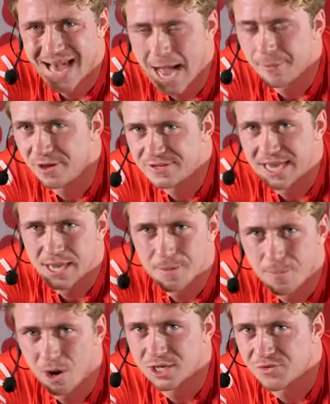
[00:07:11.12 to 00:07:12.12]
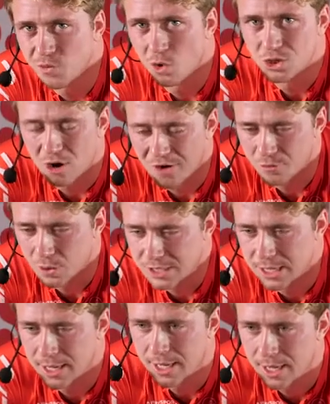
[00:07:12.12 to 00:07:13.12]
the habit of taking a pint of water
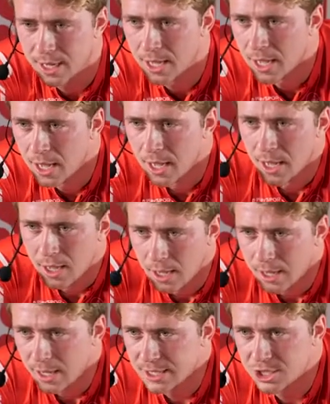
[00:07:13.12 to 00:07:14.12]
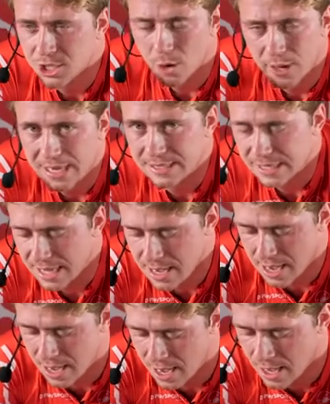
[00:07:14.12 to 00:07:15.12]
afterwards. It's so
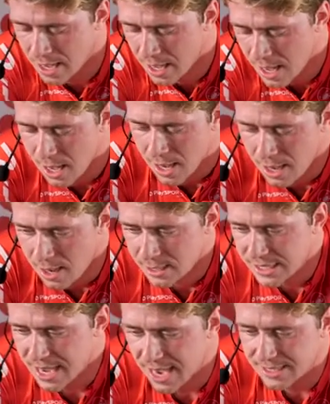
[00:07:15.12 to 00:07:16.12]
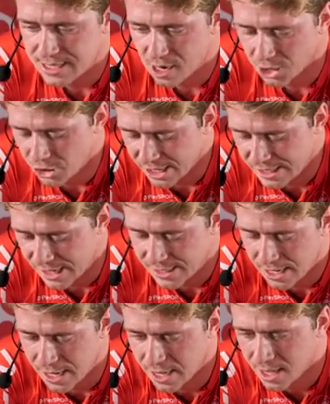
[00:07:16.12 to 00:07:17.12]
easy to get dehydrated
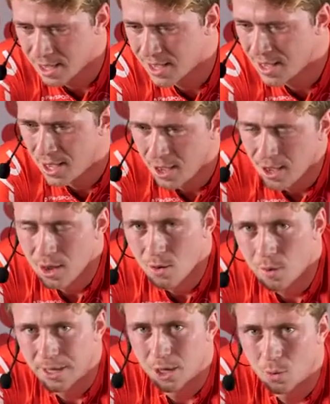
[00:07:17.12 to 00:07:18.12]
when